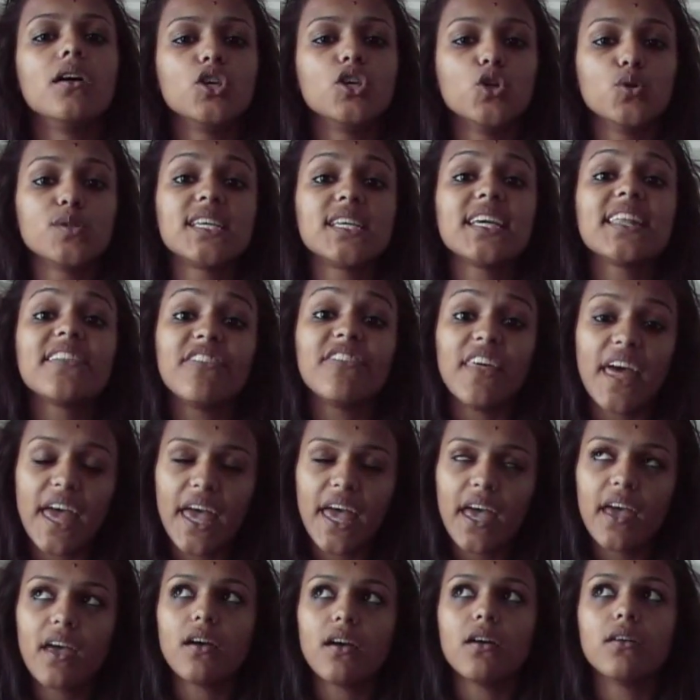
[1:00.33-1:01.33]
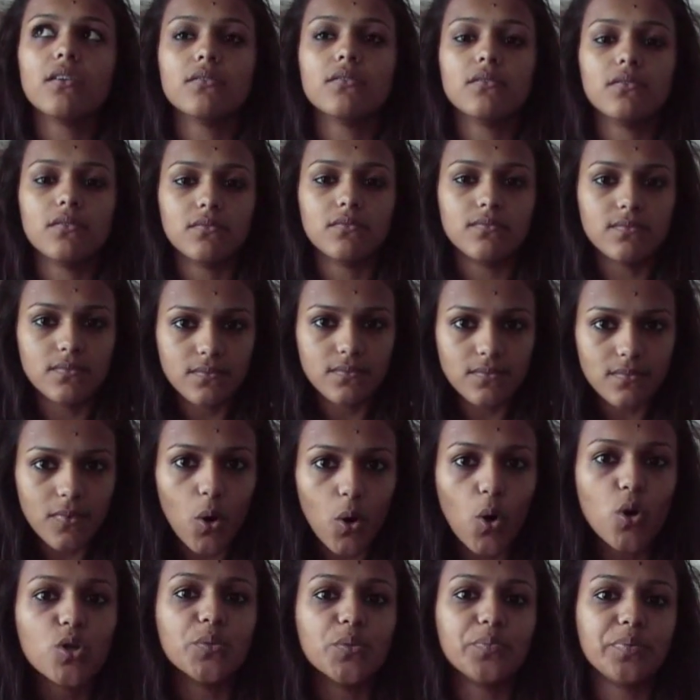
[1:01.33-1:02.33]
using their
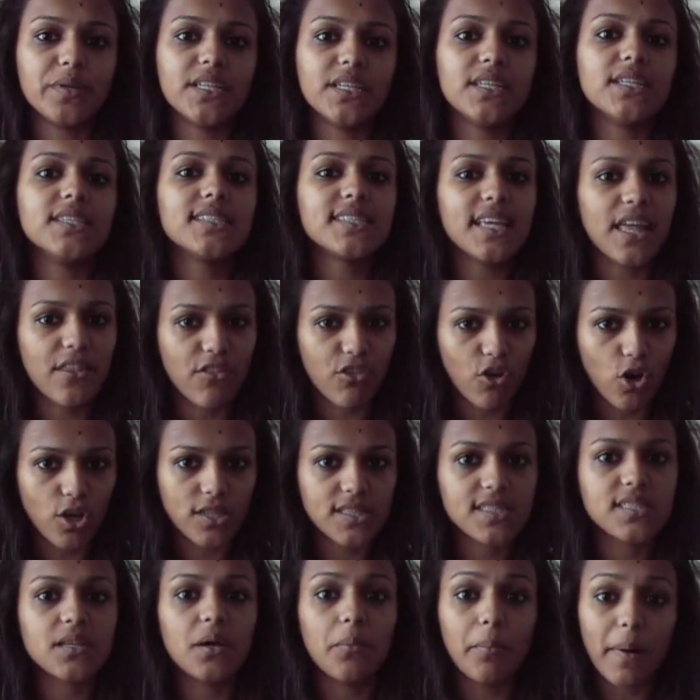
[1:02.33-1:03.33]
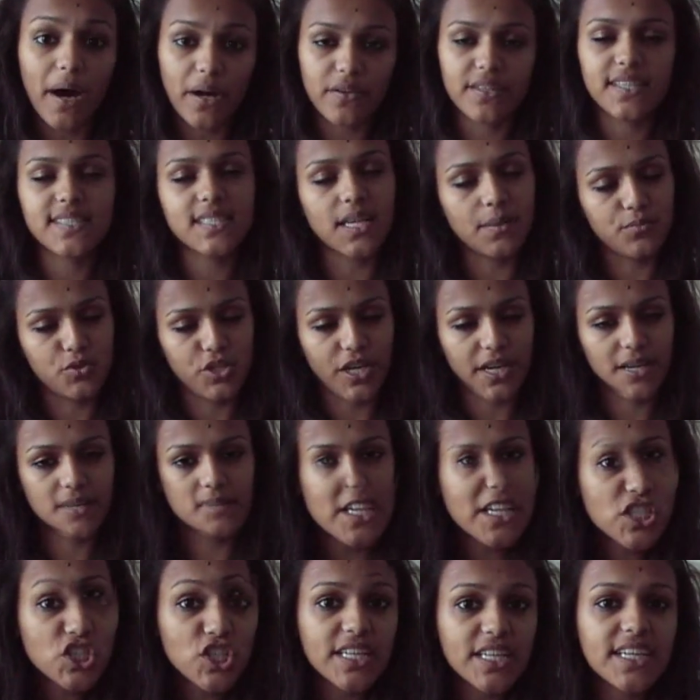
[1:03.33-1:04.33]
own opinions and thoughts about the subject,
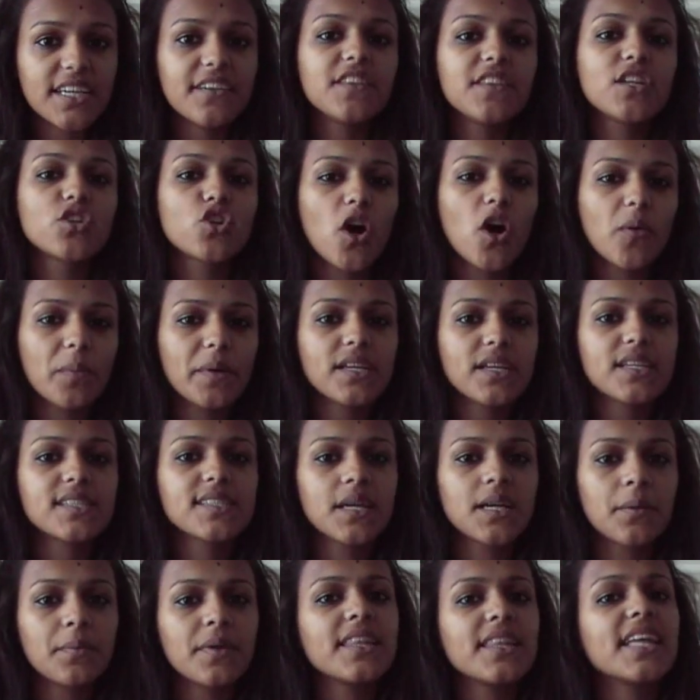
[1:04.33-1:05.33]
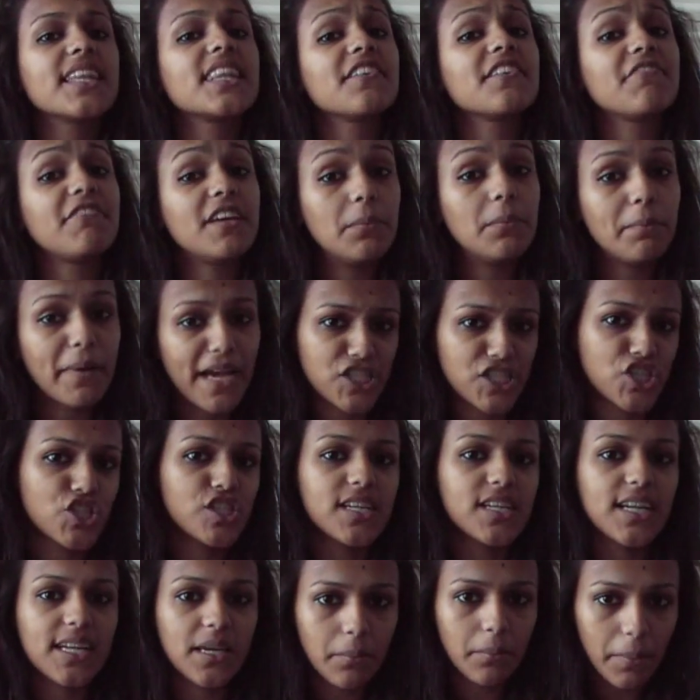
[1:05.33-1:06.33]
especially if the topic is something that they feel
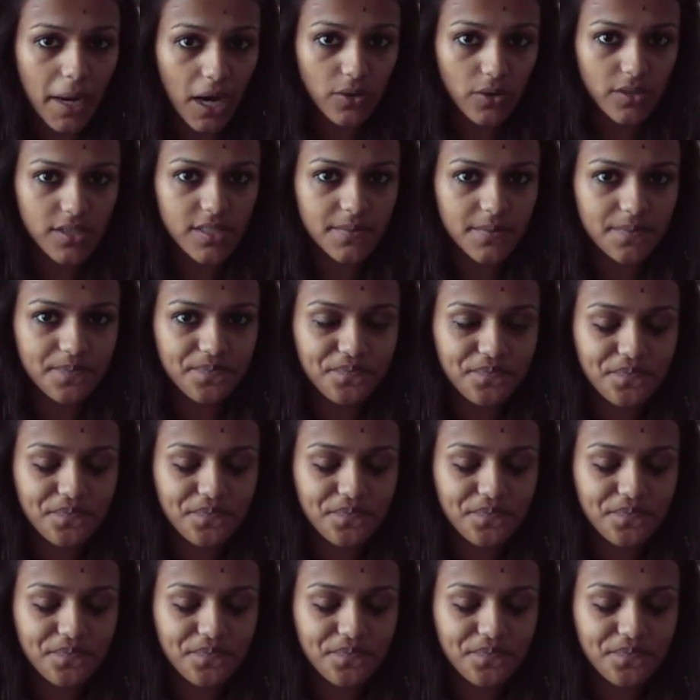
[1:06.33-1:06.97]
passionately about.